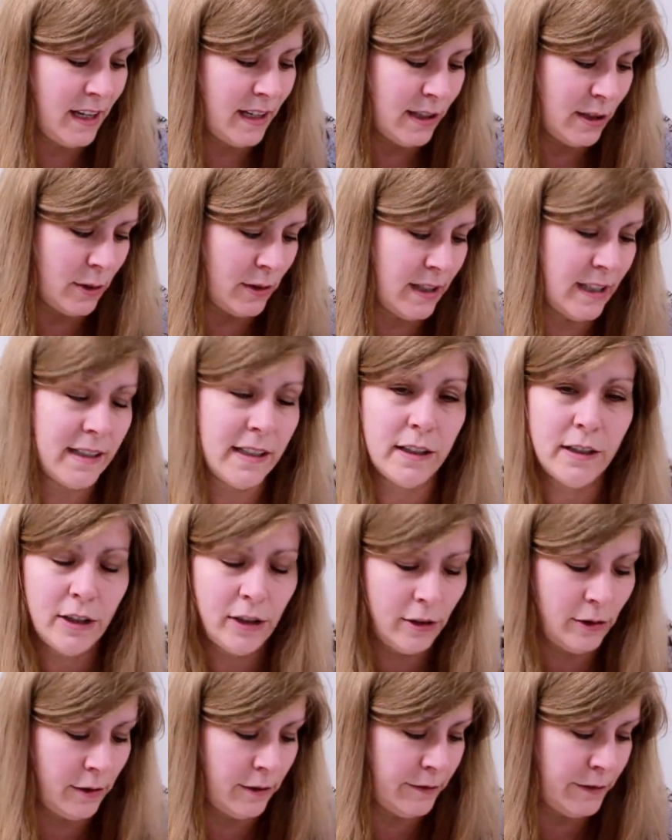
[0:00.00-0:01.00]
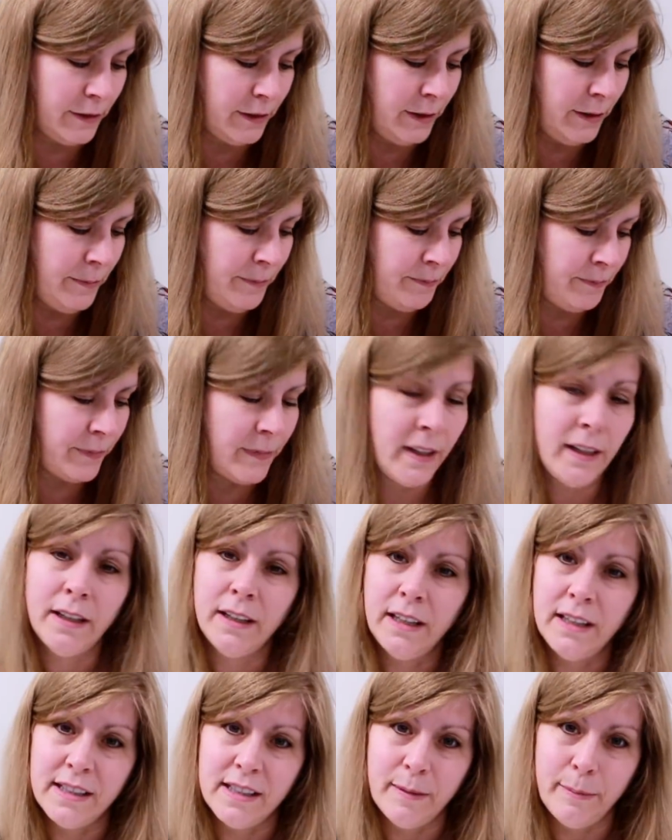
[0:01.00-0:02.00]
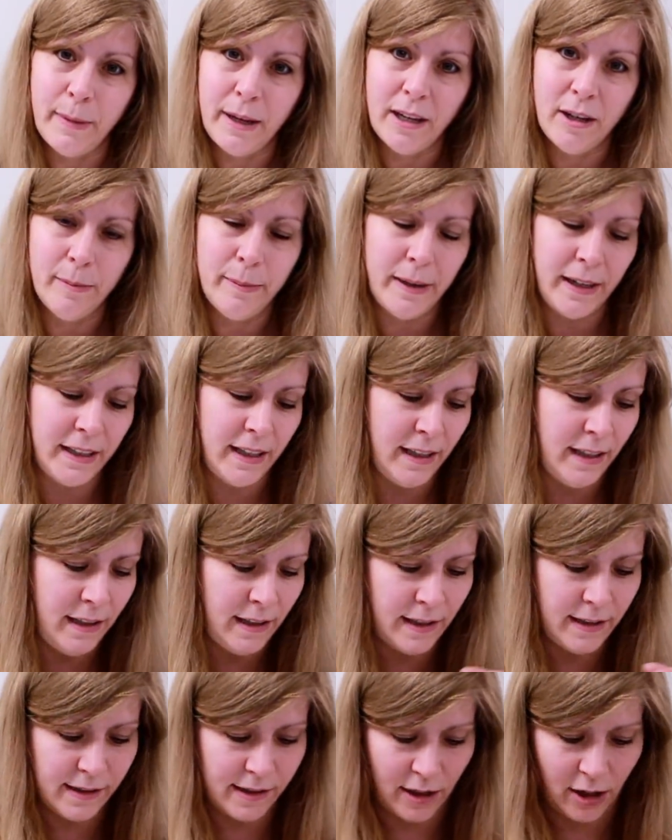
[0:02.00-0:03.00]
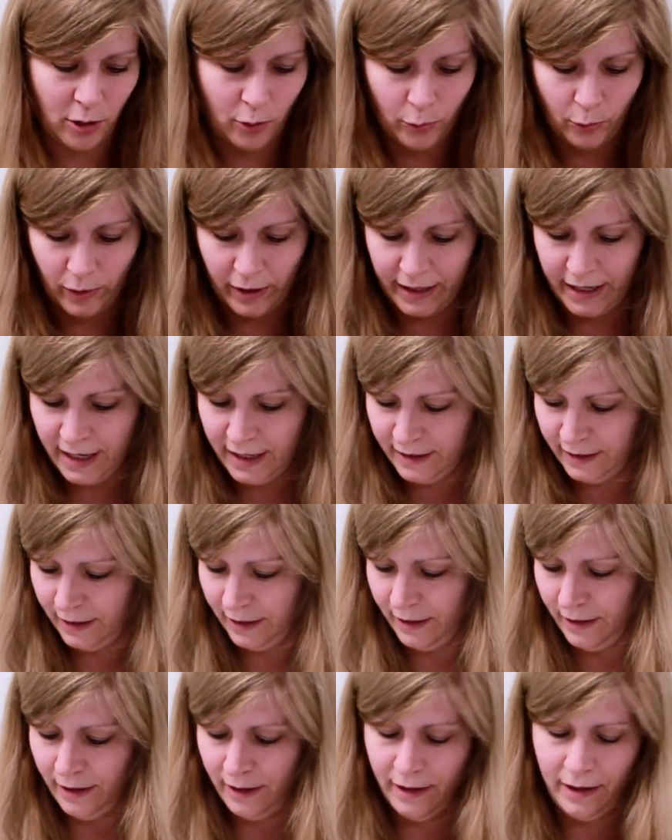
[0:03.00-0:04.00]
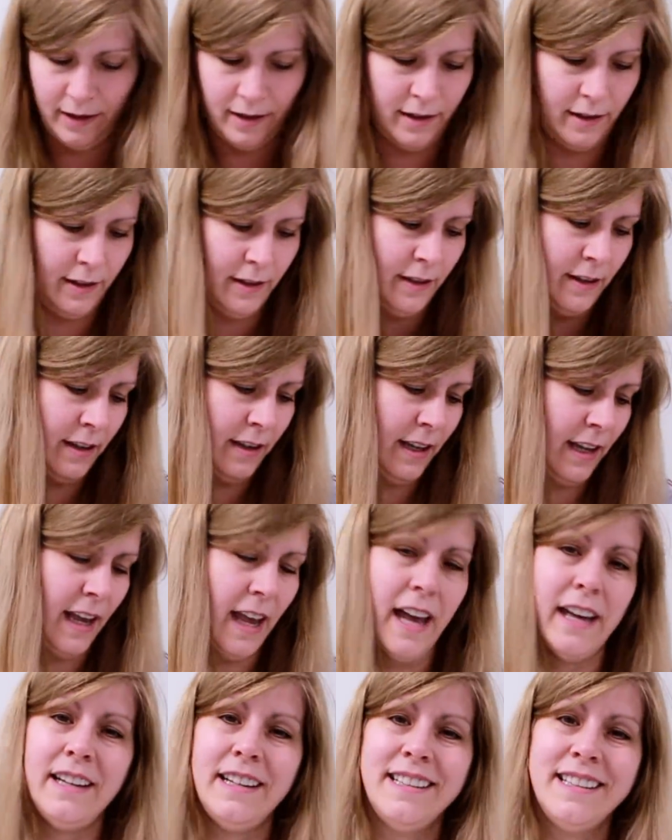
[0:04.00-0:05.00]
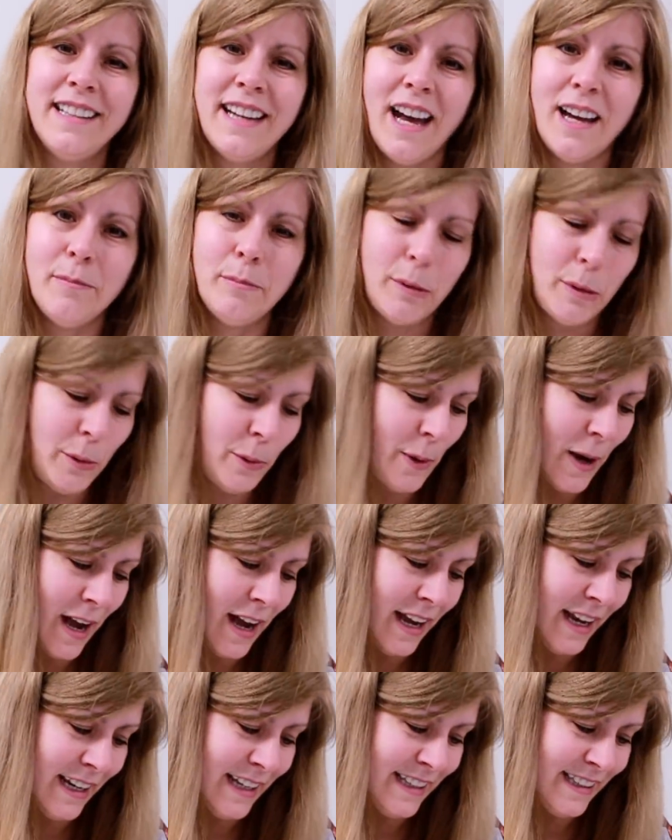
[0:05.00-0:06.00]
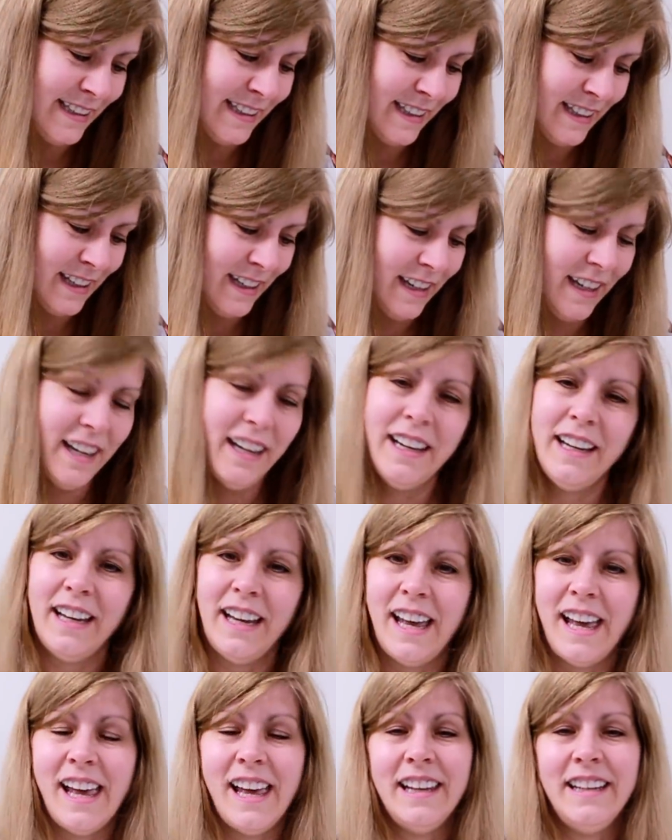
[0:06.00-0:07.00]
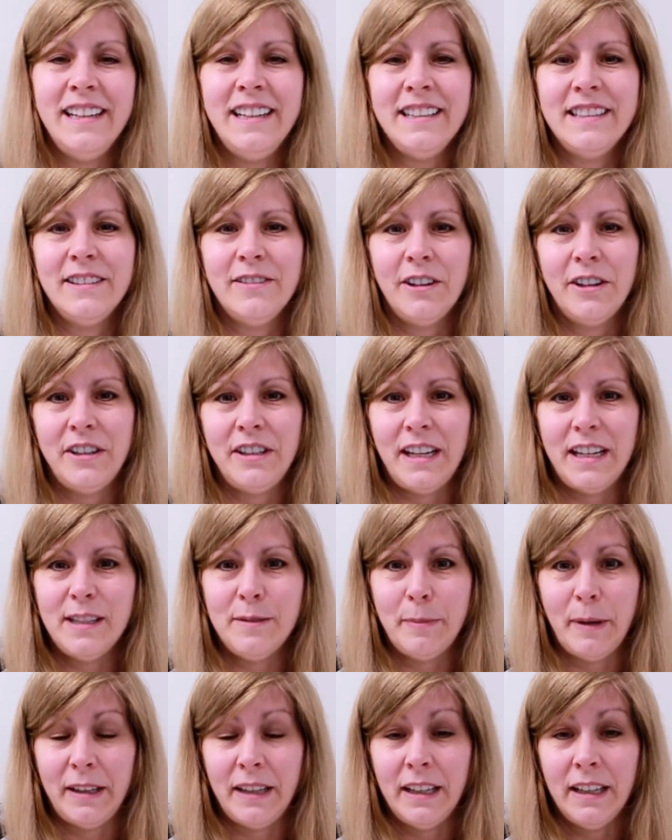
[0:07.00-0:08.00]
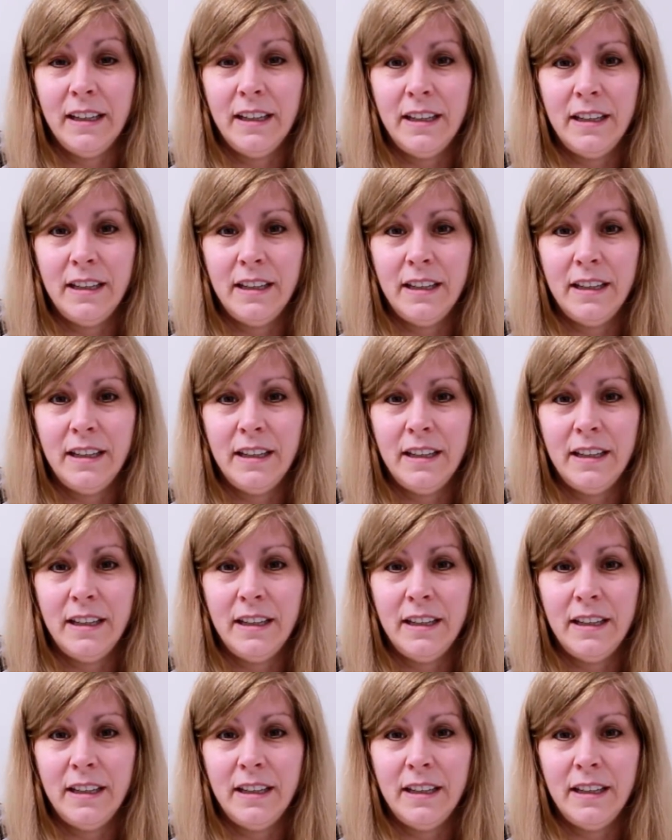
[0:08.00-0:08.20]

So this is Clover. He's a male bunny. He's all white and he's got blue eyes, and he's a very nice bunny.